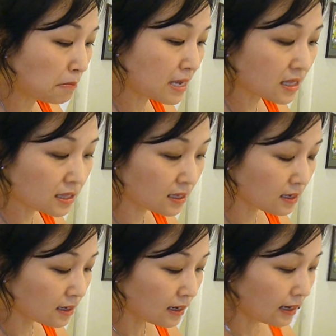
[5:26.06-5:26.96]
myth.
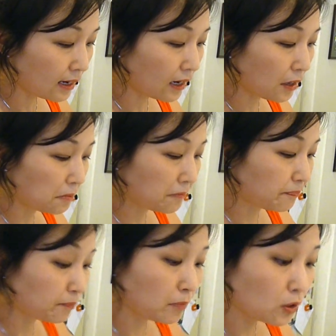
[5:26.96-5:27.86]

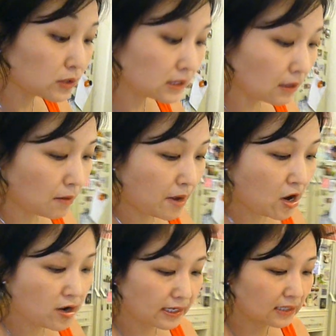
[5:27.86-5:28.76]
Um, most
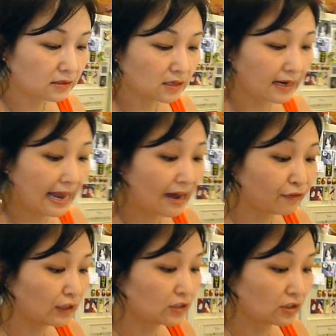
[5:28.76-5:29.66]
Americans on
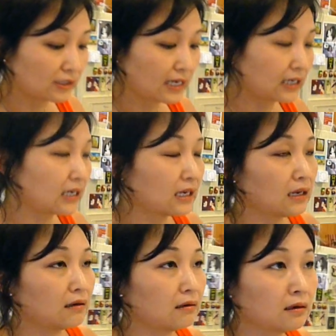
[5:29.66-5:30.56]
average are taking
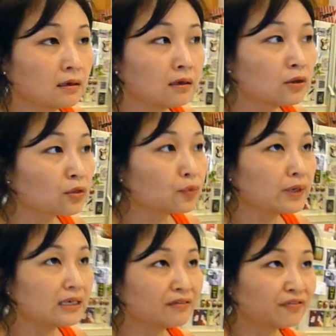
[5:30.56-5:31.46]
in
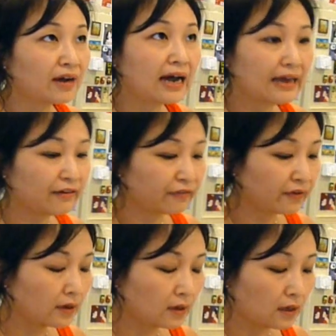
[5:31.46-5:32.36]
three to five
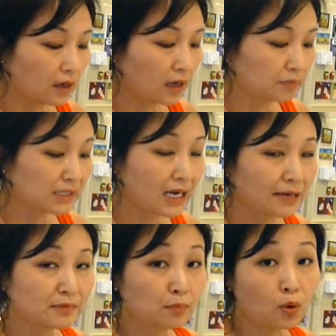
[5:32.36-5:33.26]
um,
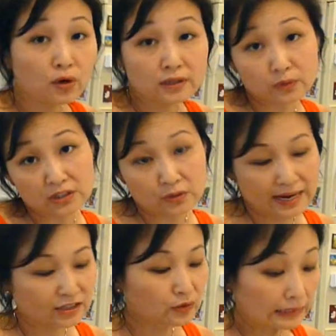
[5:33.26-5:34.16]
times more than what you
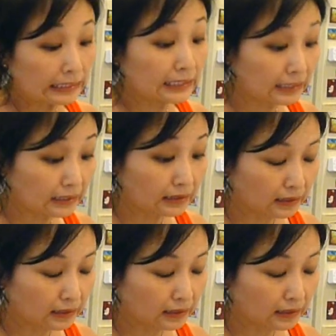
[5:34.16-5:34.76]
actually need.